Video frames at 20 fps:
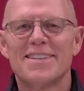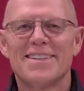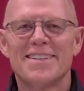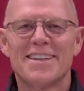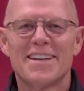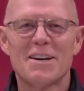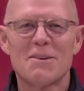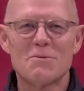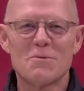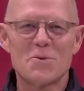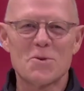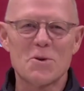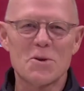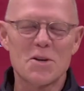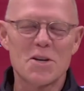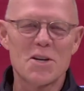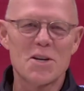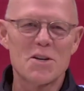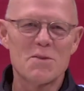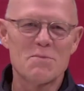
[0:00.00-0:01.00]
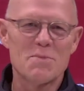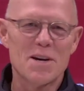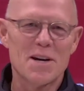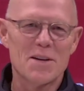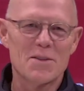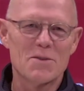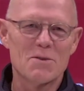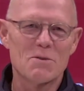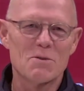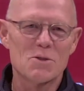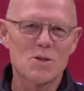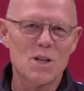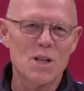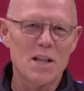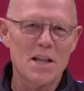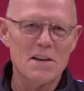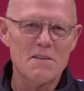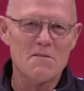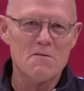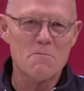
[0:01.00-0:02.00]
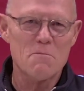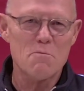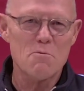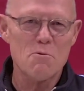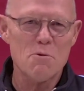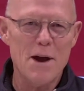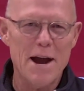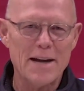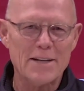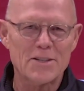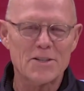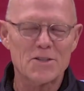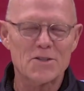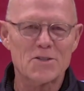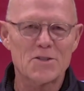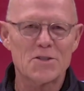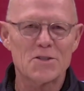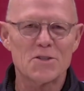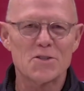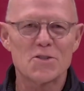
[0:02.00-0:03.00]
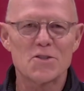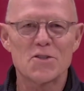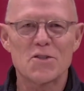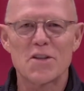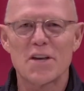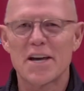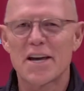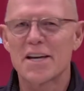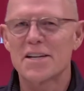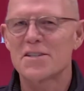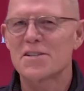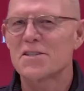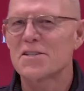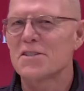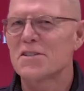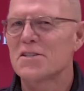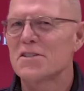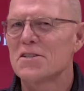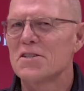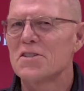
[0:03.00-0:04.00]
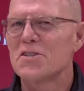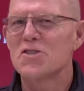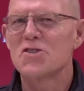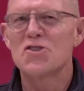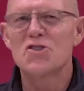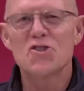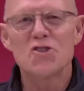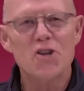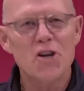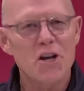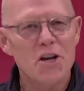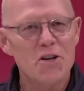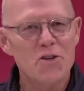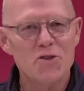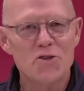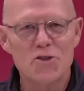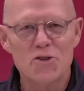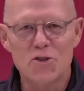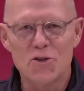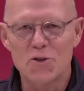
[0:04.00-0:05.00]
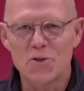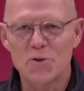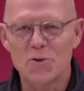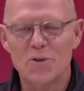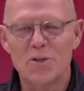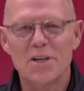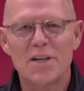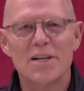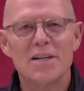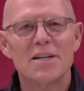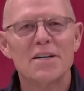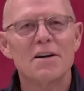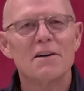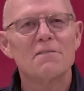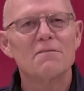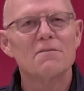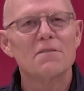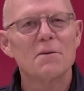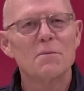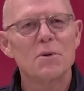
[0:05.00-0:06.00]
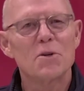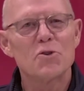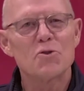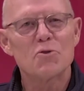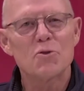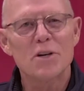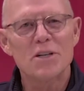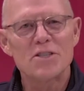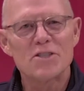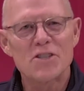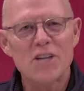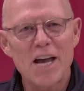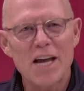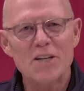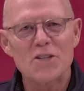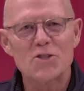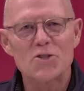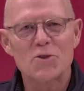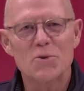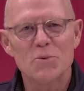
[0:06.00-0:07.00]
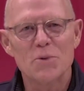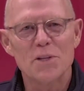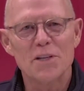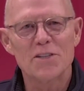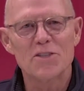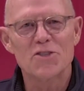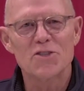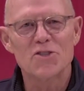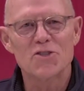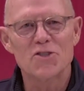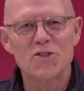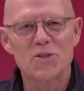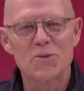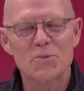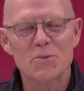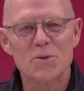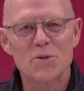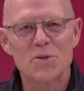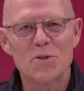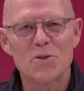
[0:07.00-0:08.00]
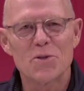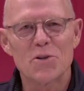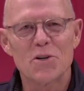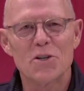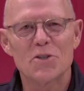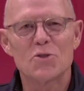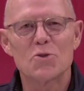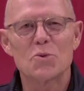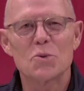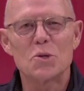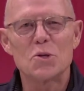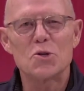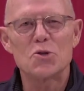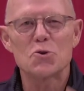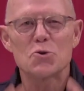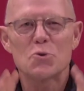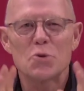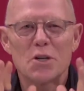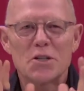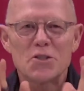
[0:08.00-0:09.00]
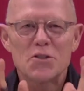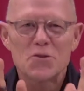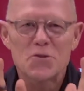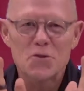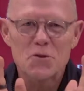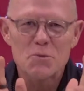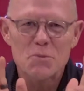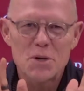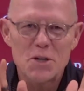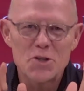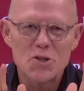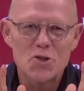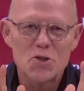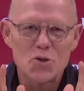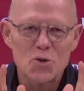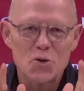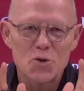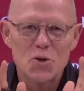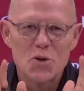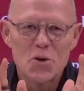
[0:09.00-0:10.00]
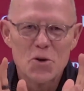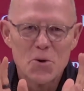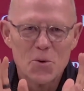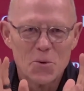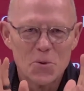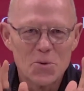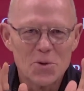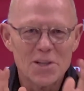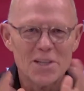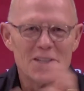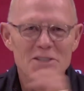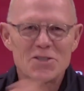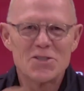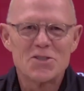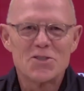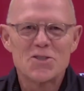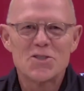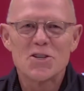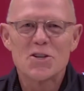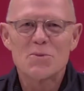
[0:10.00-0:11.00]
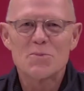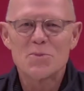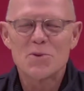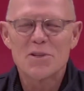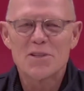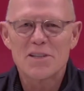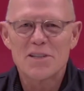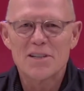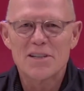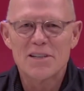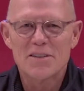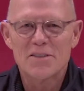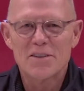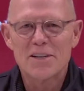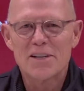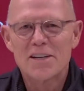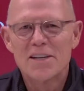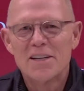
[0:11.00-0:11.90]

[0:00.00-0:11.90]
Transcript: I'm talking about those life practices that change you from a transactional relationship with God to a transformational relationship with the living